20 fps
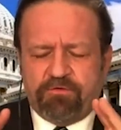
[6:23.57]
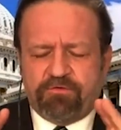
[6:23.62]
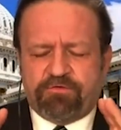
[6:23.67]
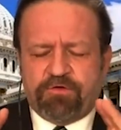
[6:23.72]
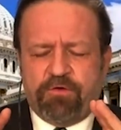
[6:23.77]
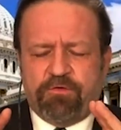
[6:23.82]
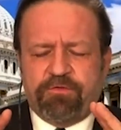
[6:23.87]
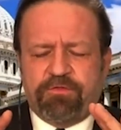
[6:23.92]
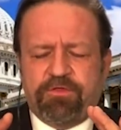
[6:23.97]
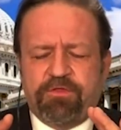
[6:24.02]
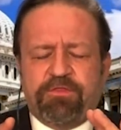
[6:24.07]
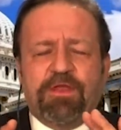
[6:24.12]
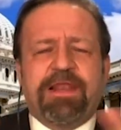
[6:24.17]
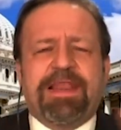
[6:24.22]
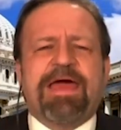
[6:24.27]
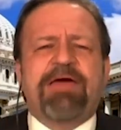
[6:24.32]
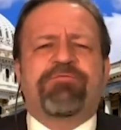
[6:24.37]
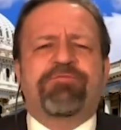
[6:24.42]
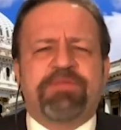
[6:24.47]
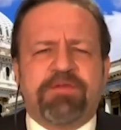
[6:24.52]
so the
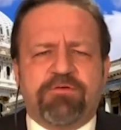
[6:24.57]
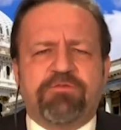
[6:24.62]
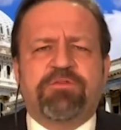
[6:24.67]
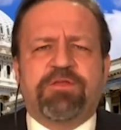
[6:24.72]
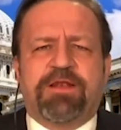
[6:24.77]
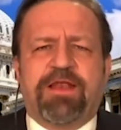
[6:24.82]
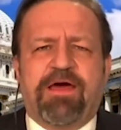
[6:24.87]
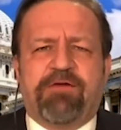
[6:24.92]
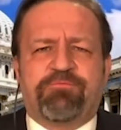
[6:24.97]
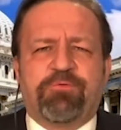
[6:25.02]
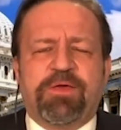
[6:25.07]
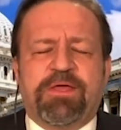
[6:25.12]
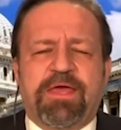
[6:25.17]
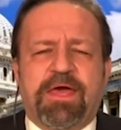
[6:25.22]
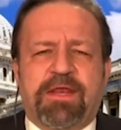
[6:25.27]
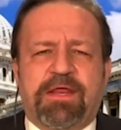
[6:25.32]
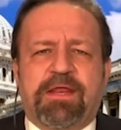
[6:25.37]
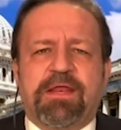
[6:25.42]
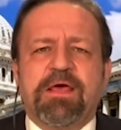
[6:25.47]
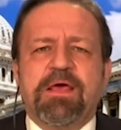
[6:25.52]
left is the left we
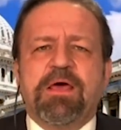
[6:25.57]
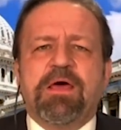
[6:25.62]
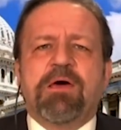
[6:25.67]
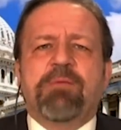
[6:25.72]
get it